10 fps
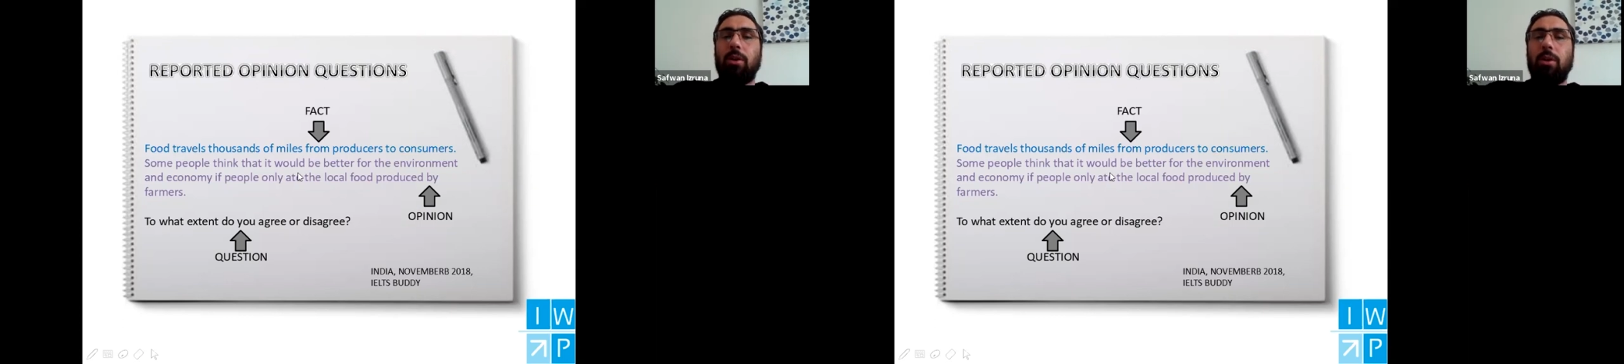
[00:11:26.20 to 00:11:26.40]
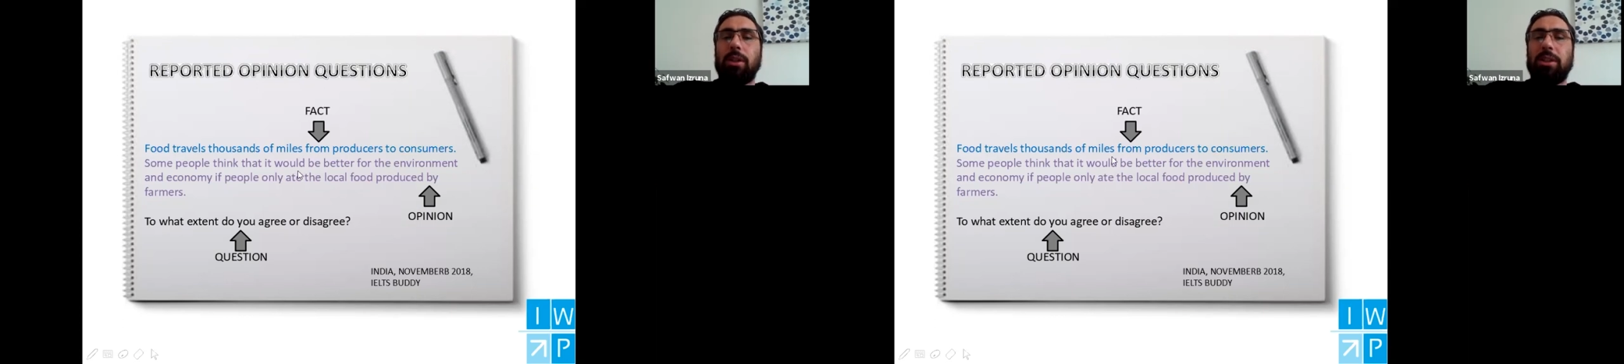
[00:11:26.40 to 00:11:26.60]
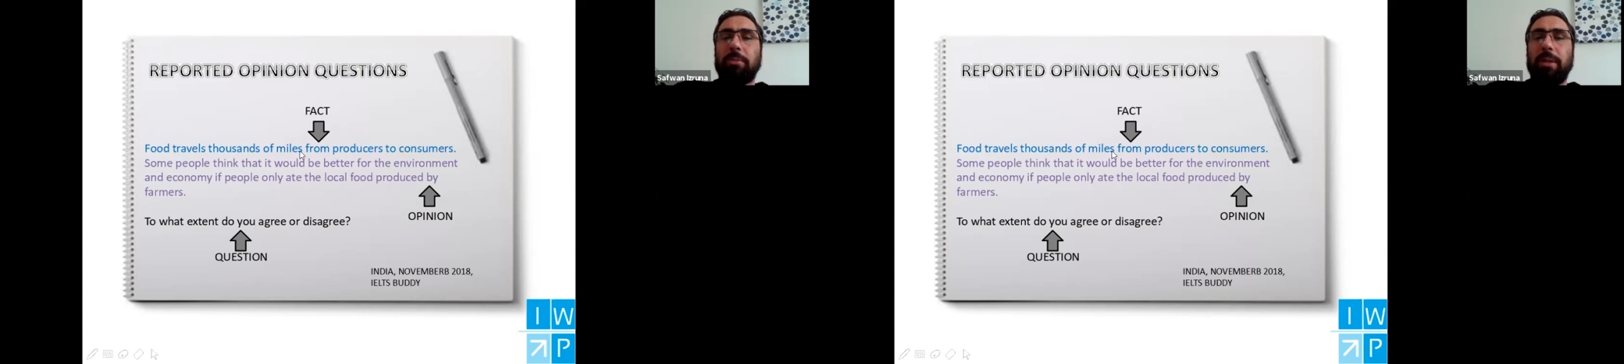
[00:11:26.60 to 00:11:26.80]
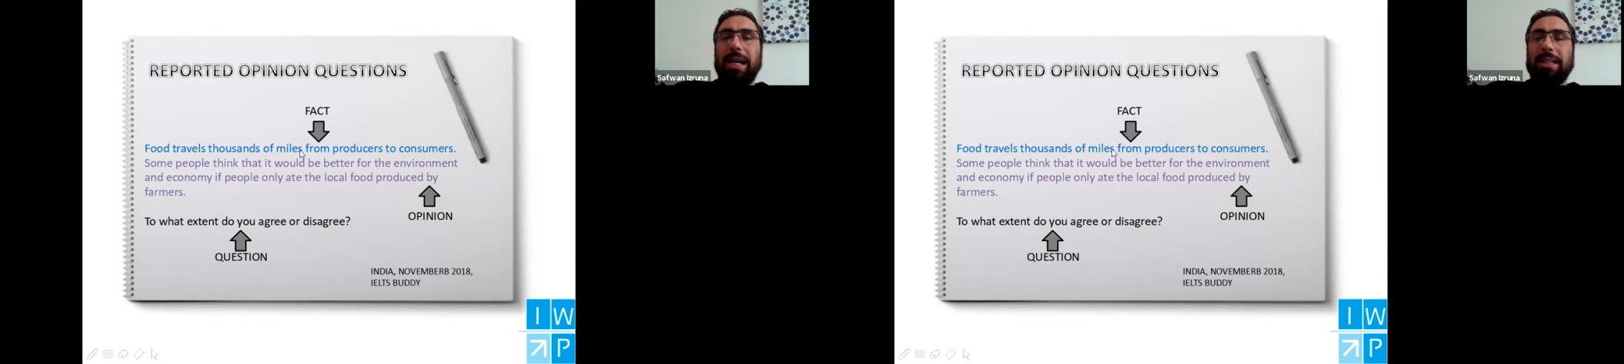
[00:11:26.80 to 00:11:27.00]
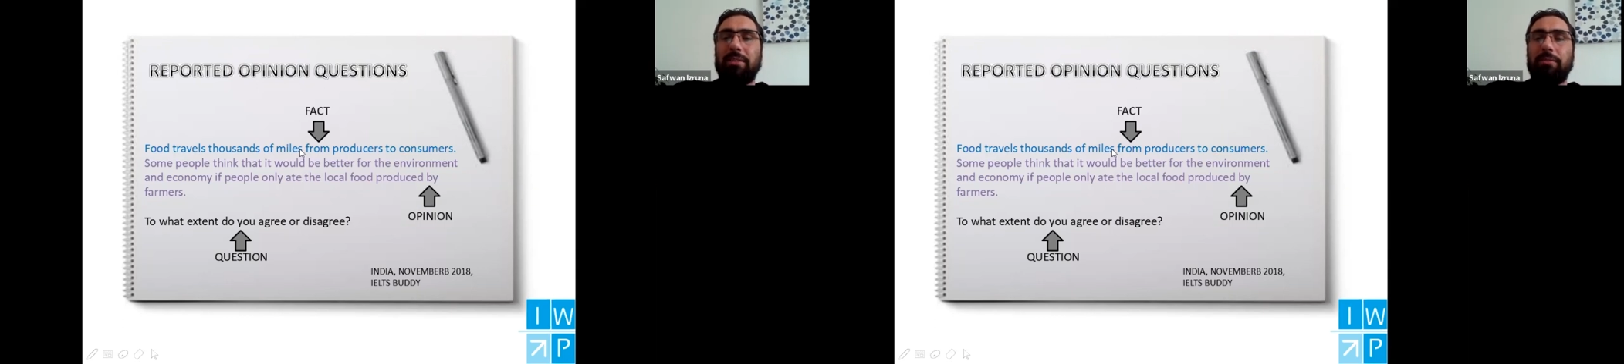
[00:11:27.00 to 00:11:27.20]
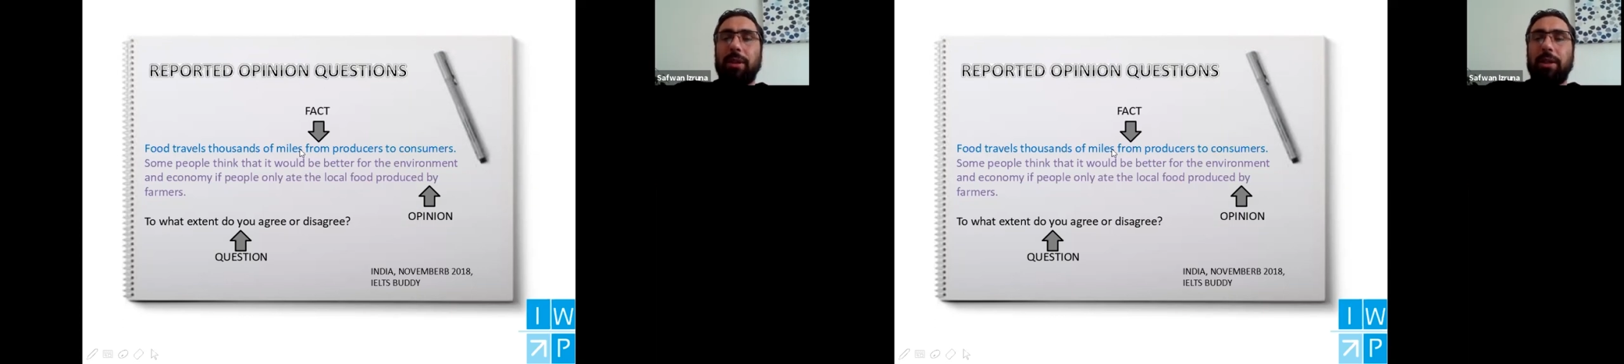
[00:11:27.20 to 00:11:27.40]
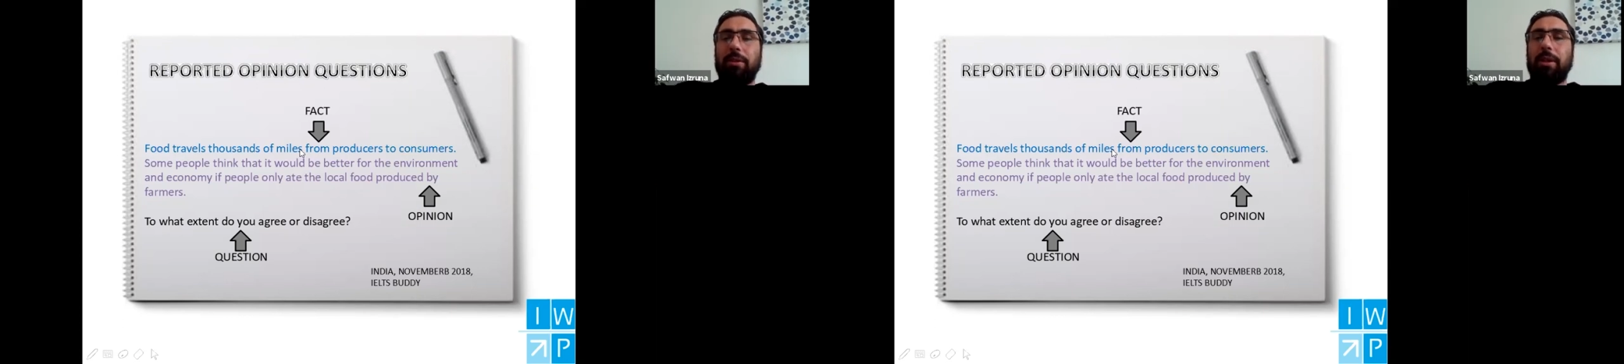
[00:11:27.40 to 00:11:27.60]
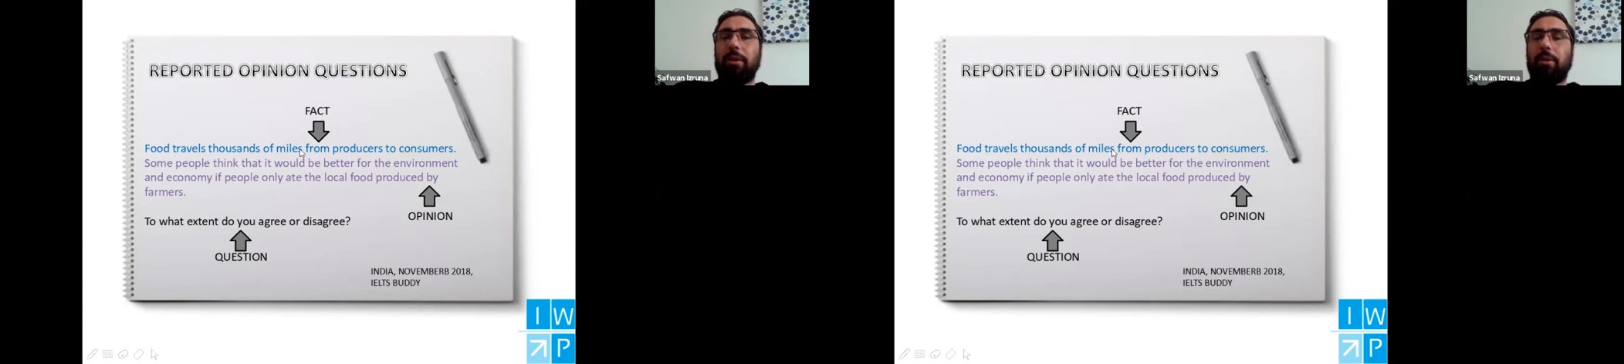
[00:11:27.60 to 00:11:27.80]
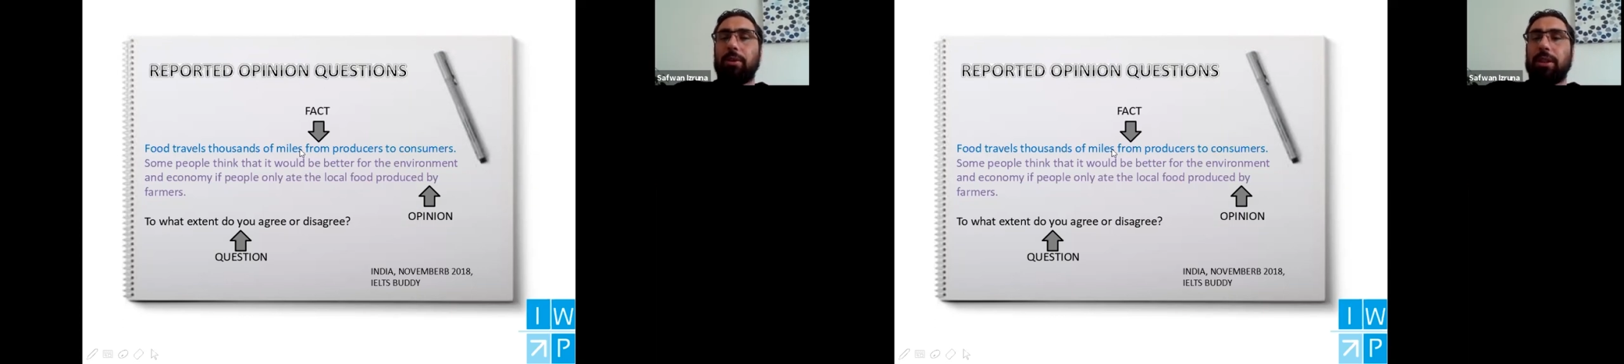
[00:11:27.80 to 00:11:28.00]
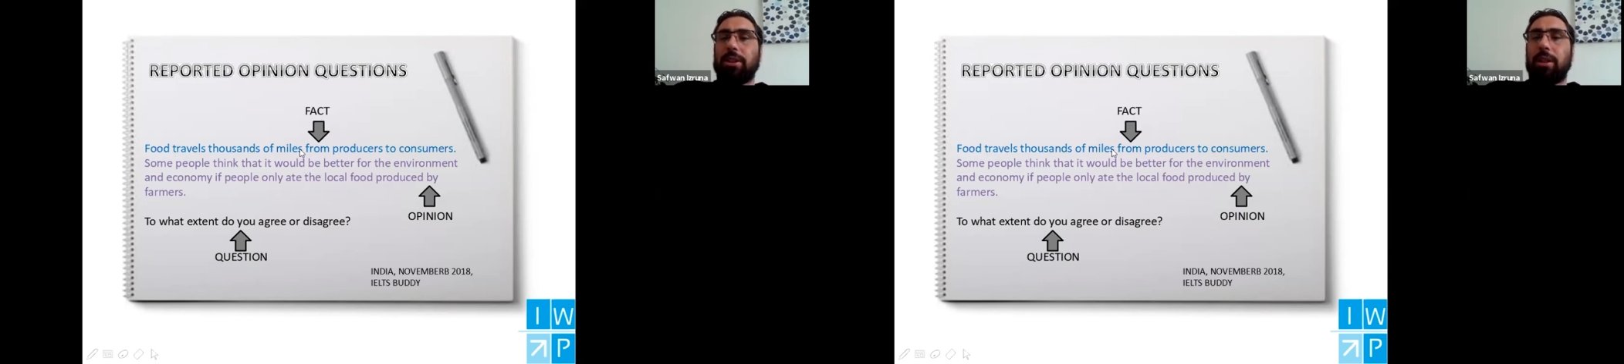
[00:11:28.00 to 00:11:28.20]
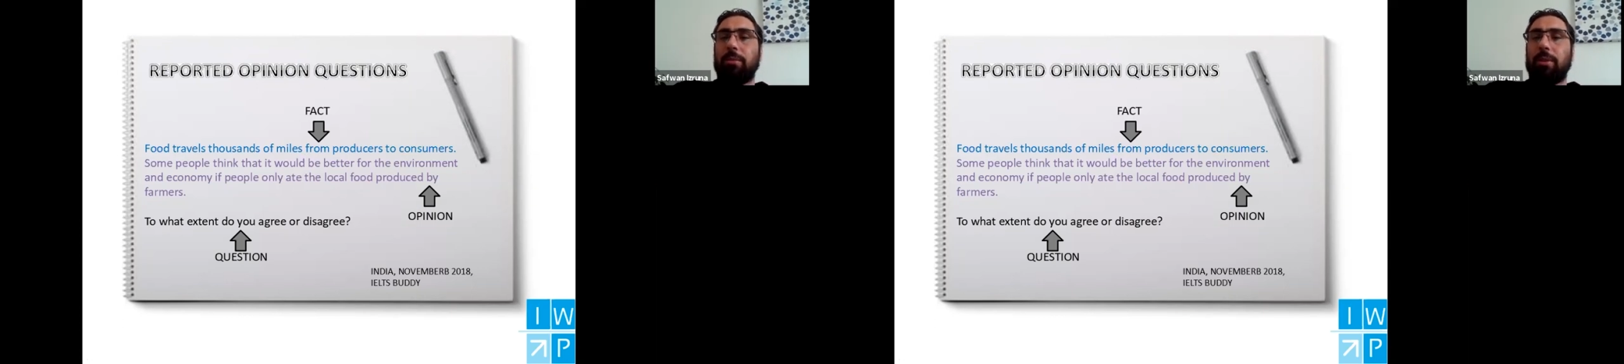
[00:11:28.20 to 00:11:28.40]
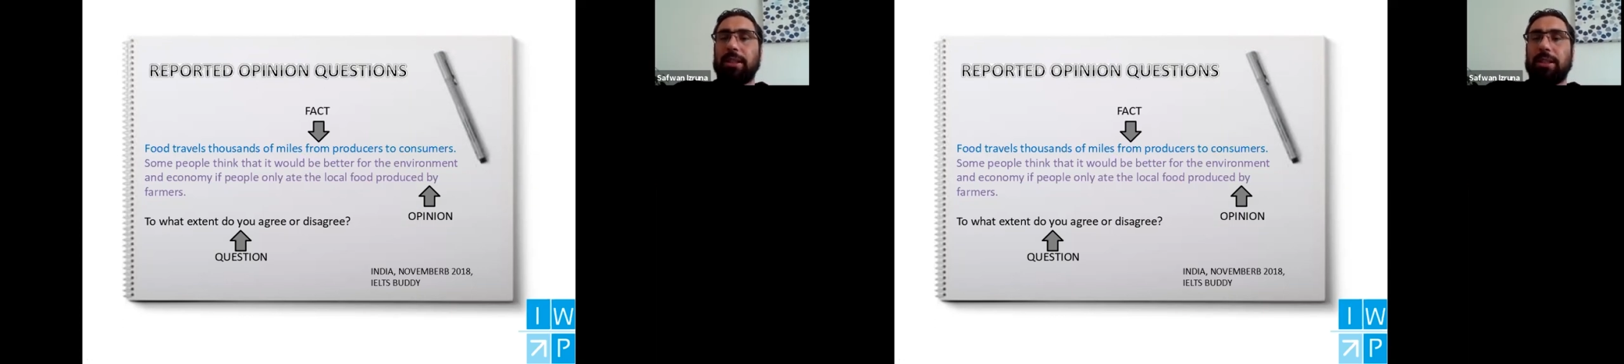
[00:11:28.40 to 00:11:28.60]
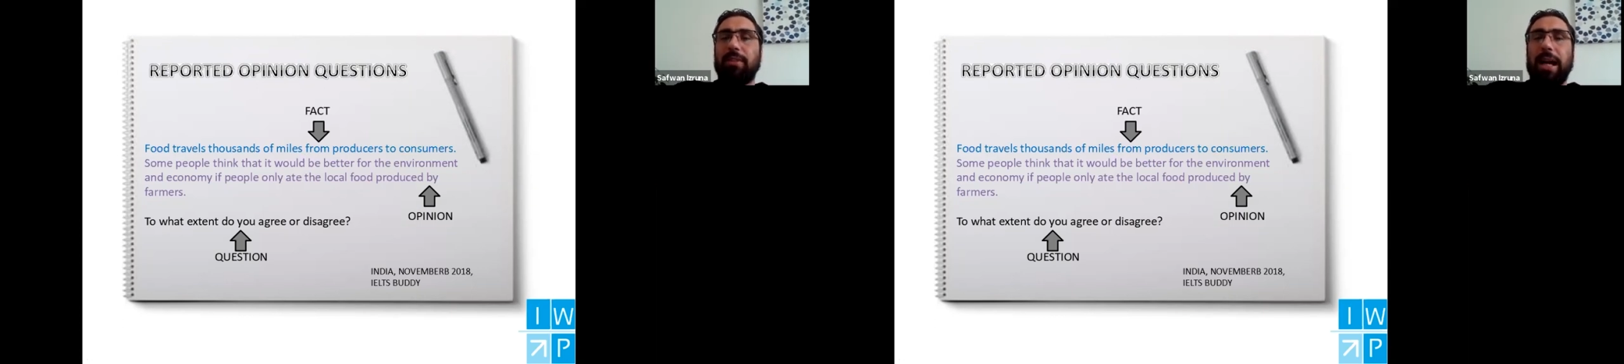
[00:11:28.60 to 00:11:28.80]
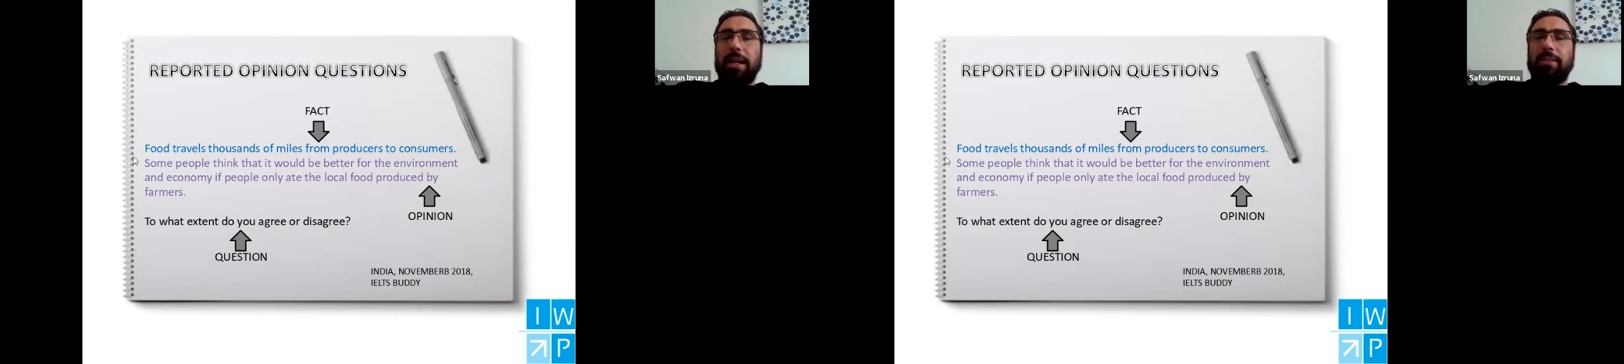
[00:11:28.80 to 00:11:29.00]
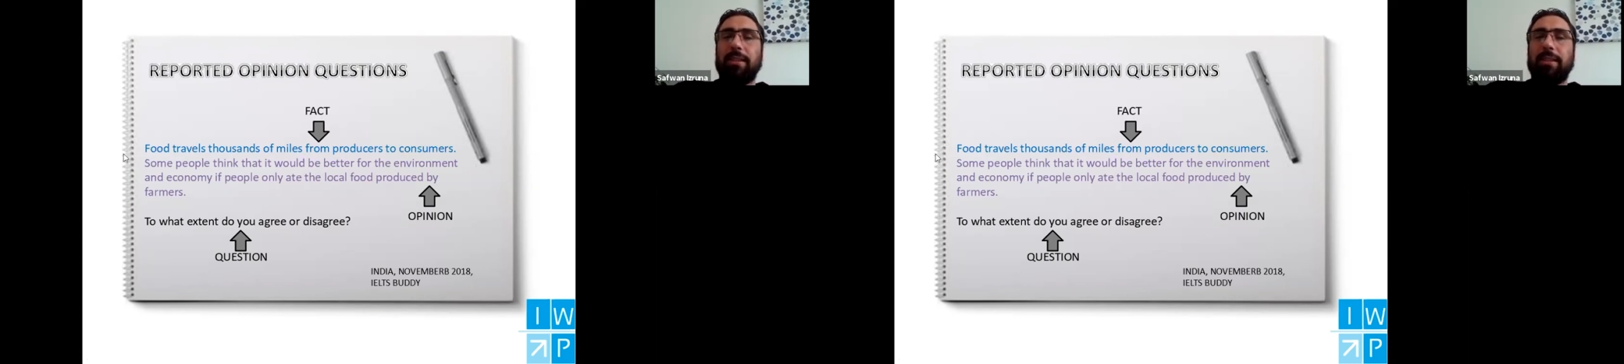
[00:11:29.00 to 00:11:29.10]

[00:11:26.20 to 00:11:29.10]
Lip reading: going to be asked if we agree or disagree with this fact.